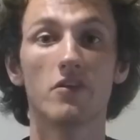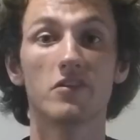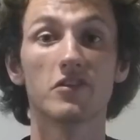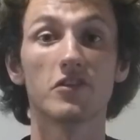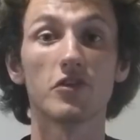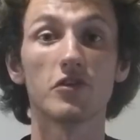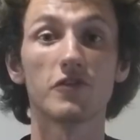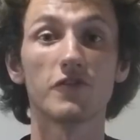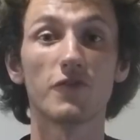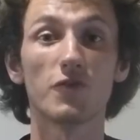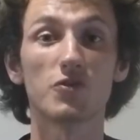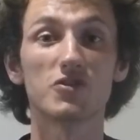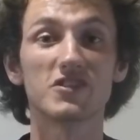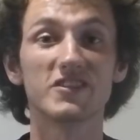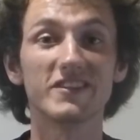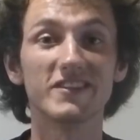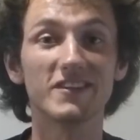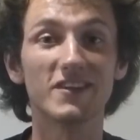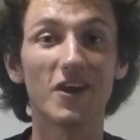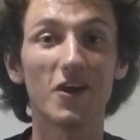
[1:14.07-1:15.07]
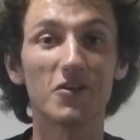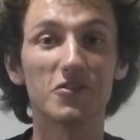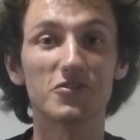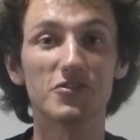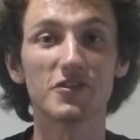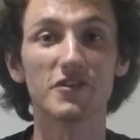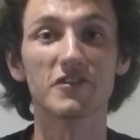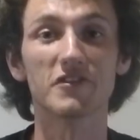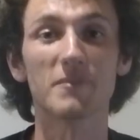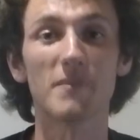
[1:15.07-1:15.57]
So those 14
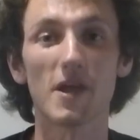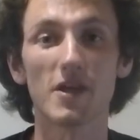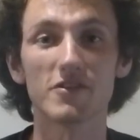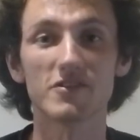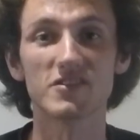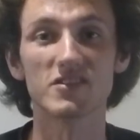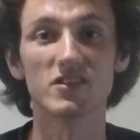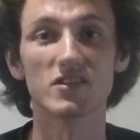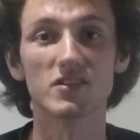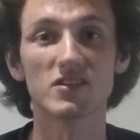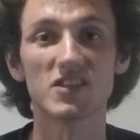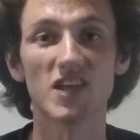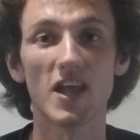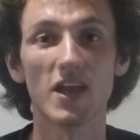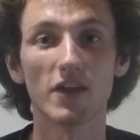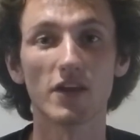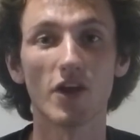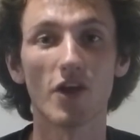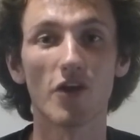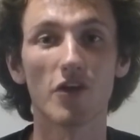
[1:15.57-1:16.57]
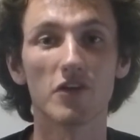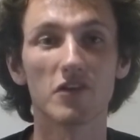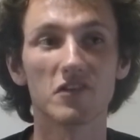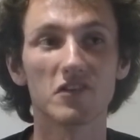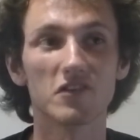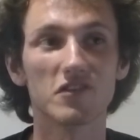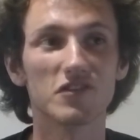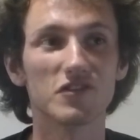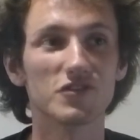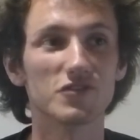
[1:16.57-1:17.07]
countries amount to 10
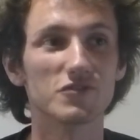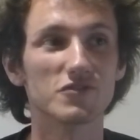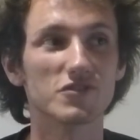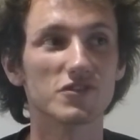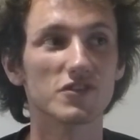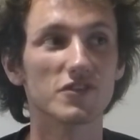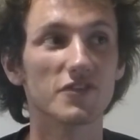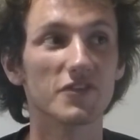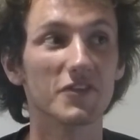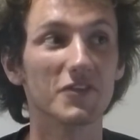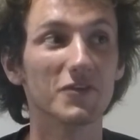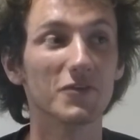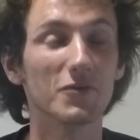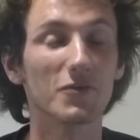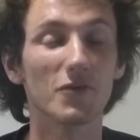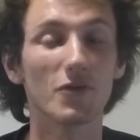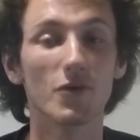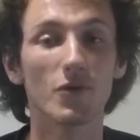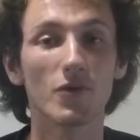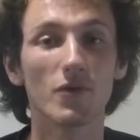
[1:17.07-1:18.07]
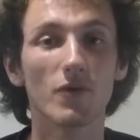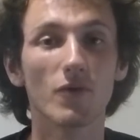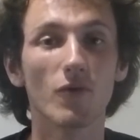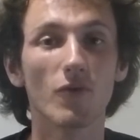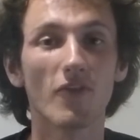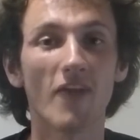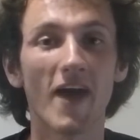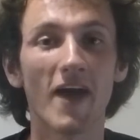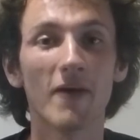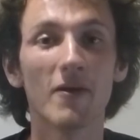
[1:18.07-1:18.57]
currencies due to the euro and all
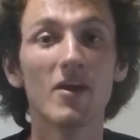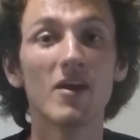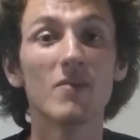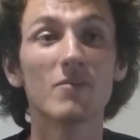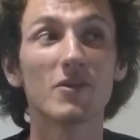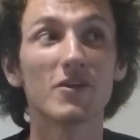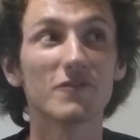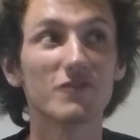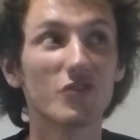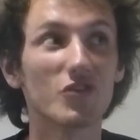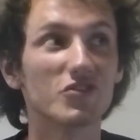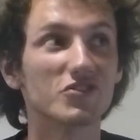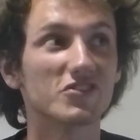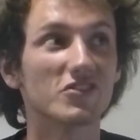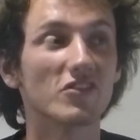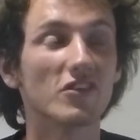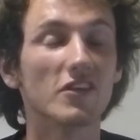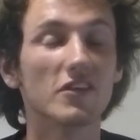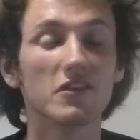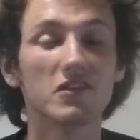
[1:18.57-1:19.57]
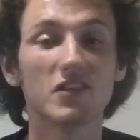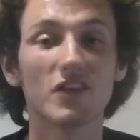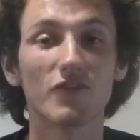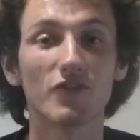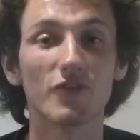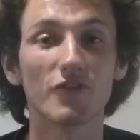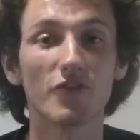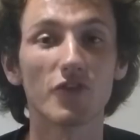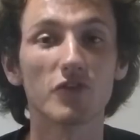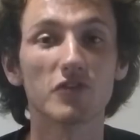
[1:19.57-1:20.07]
that, but unfortunately
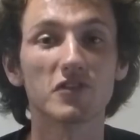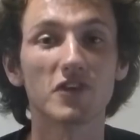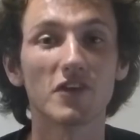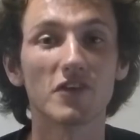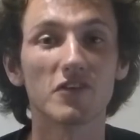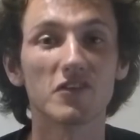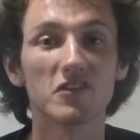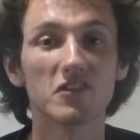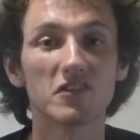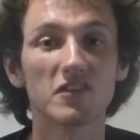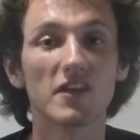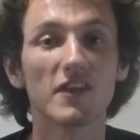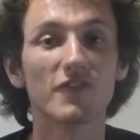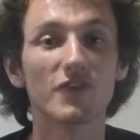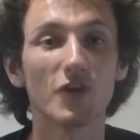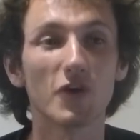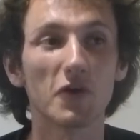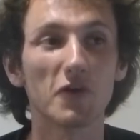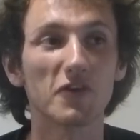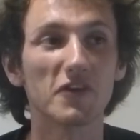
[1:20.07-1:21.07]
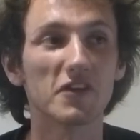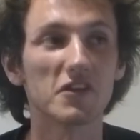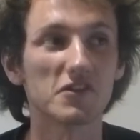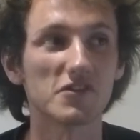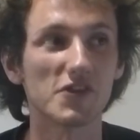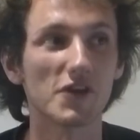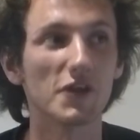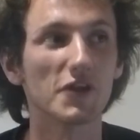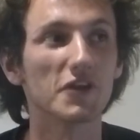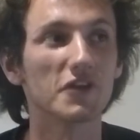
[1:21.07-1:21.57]
7 of those currencies that I've got are in
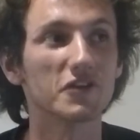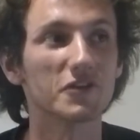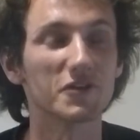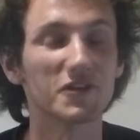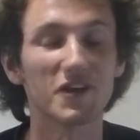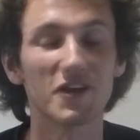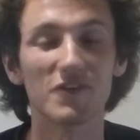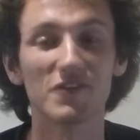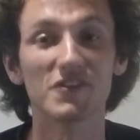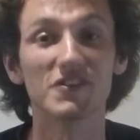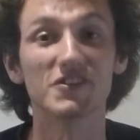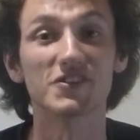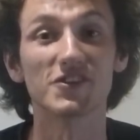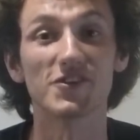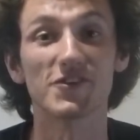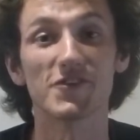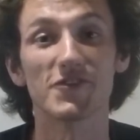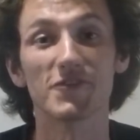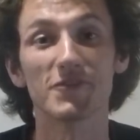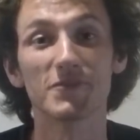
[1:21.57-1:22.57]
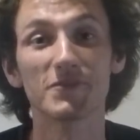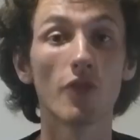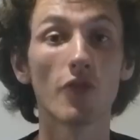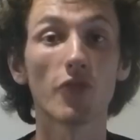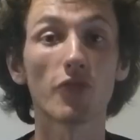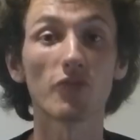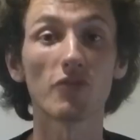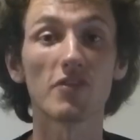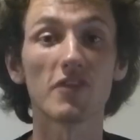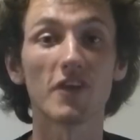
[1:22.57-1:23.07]
Australia, so I can't really show you them. The
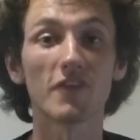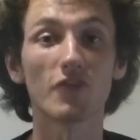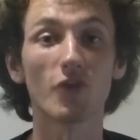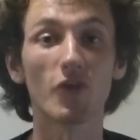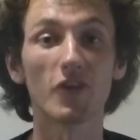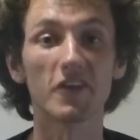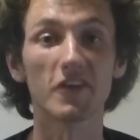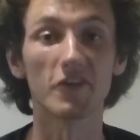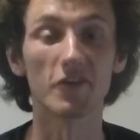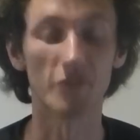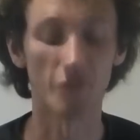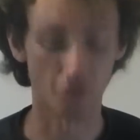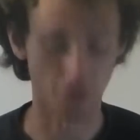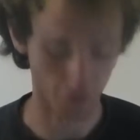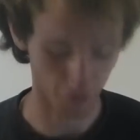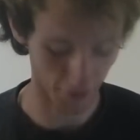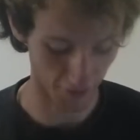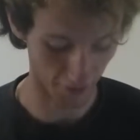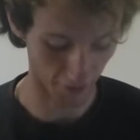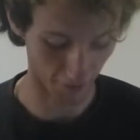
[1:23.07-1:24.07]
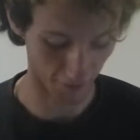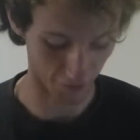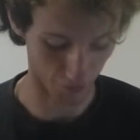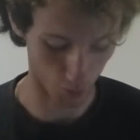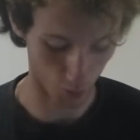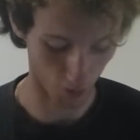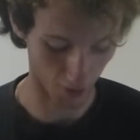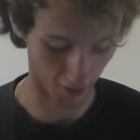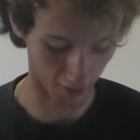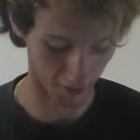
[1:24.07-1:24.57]
3 that I've got here are the 3 that I've
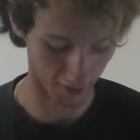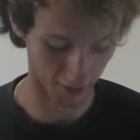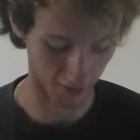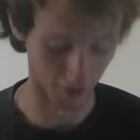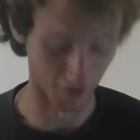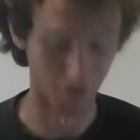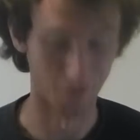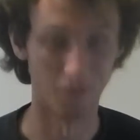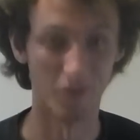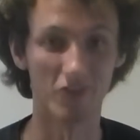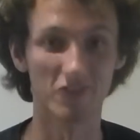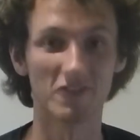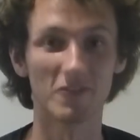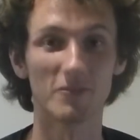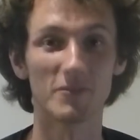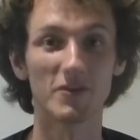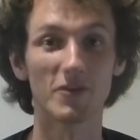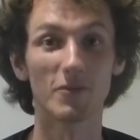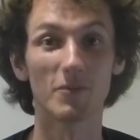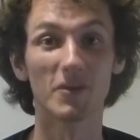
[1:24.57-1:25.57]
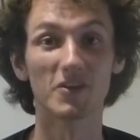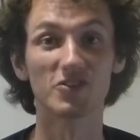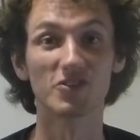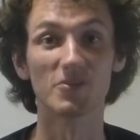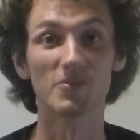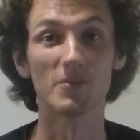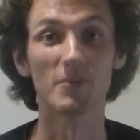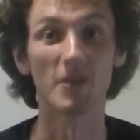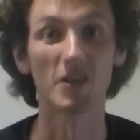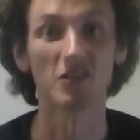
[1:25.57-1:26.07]
acquired here whilst I've been on my
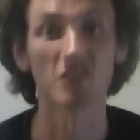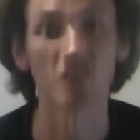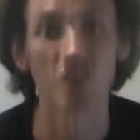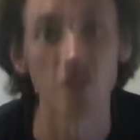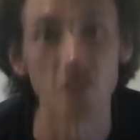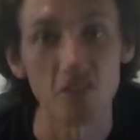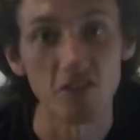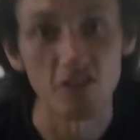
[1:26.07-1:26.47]
trip in Mexico.